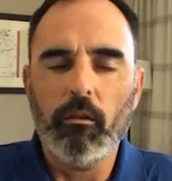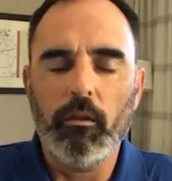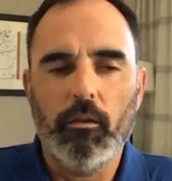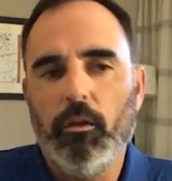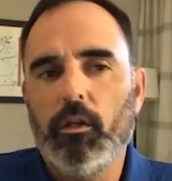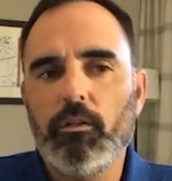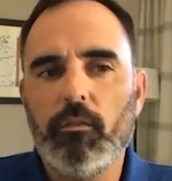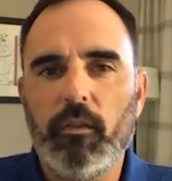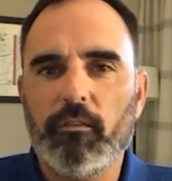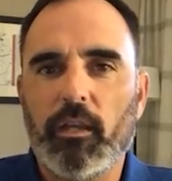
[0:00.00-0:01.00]
you can do
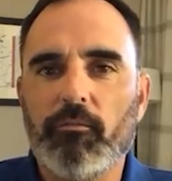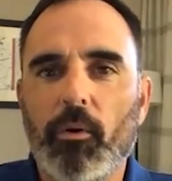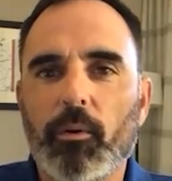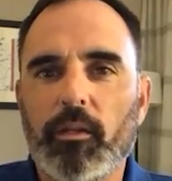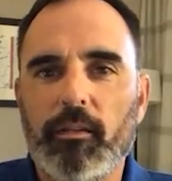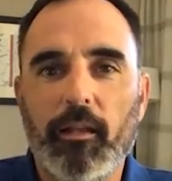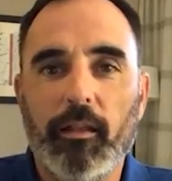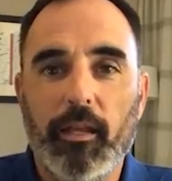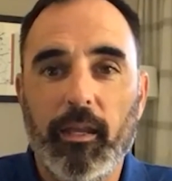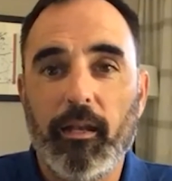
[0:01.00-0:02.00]
things like invoking data
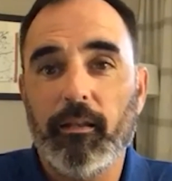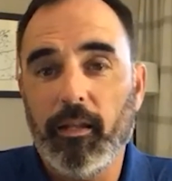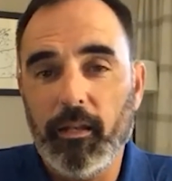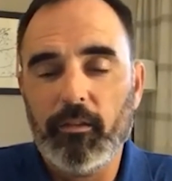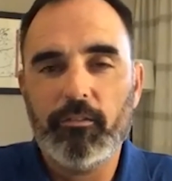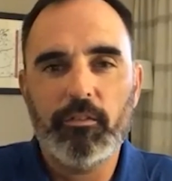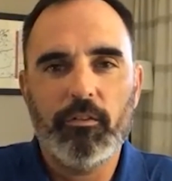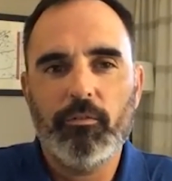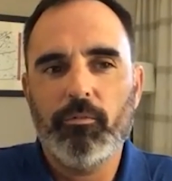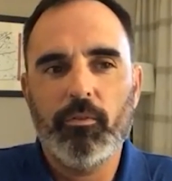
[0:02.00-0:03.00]
lake analytics
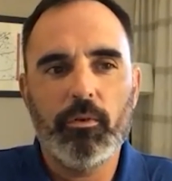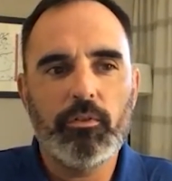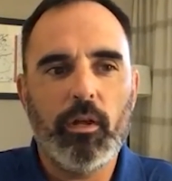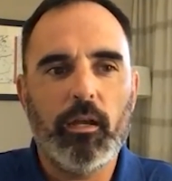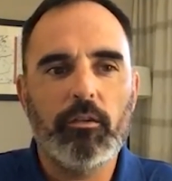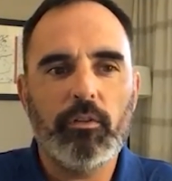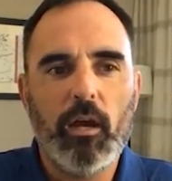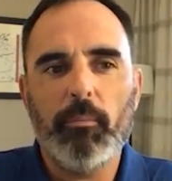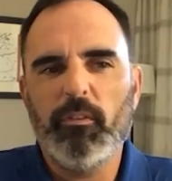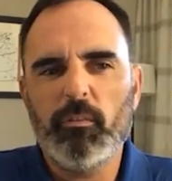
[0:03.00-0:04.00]
just through a drag and
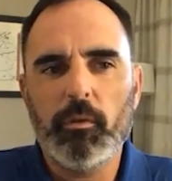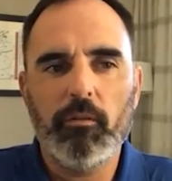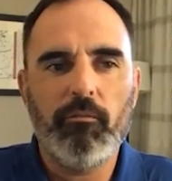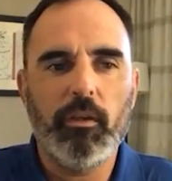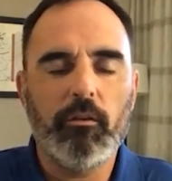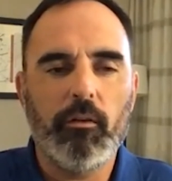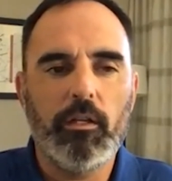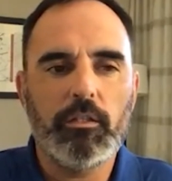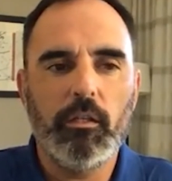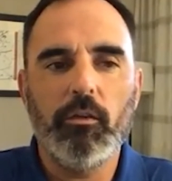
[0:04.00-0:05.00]
drop and some
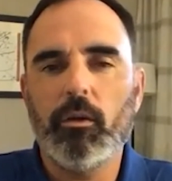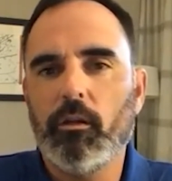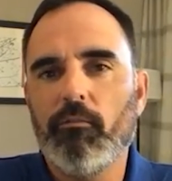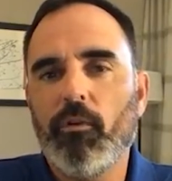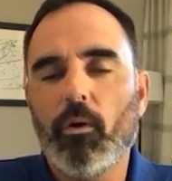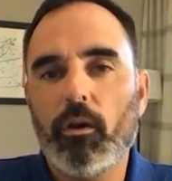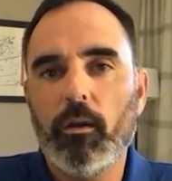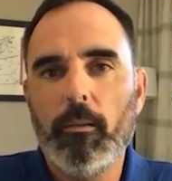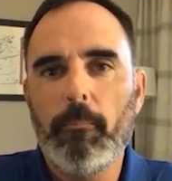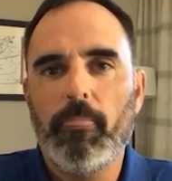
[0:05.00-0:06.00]
configuration. You can
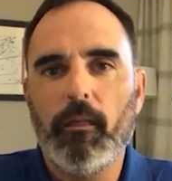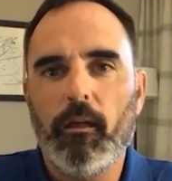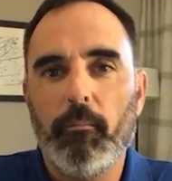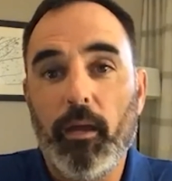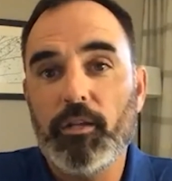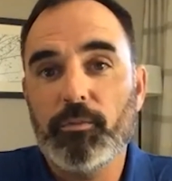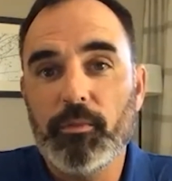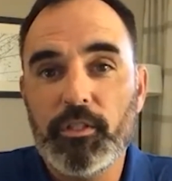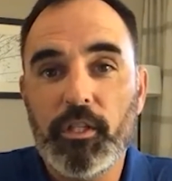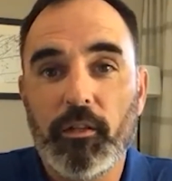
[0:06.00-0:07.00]
invoke Azure
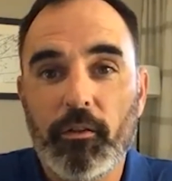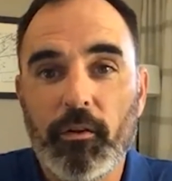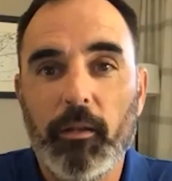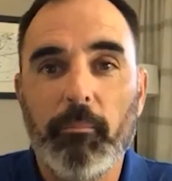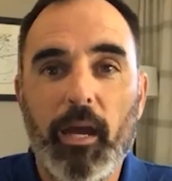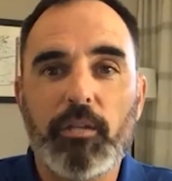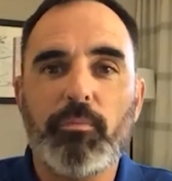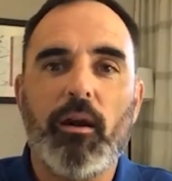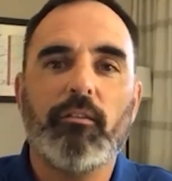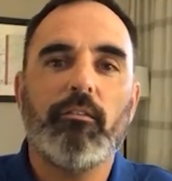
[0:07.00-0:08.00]
Machine Learning
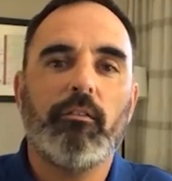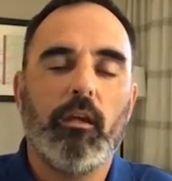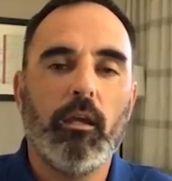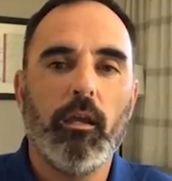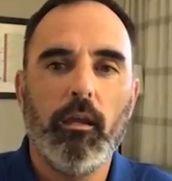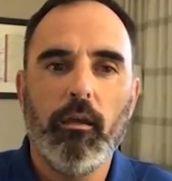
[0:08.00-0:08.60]
batch processing.